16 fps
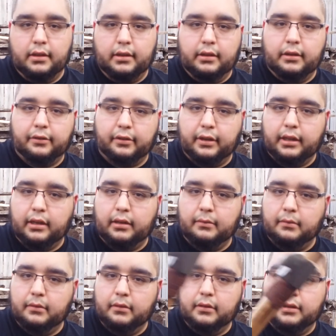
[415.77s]
You also got
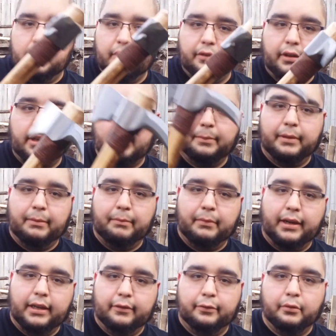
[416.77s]
to be
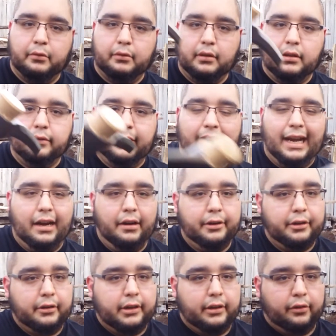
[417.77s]
mindful of how
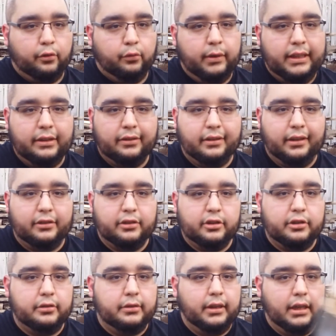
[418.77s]
you're going to swing this thing, because
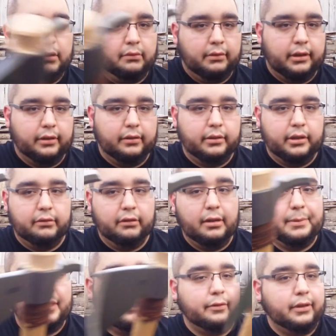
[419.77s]
you want to
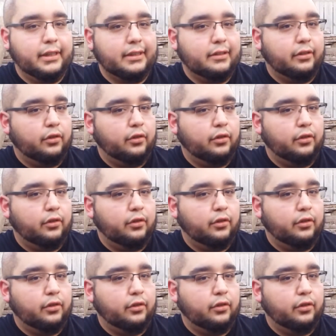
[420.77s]
be careful not to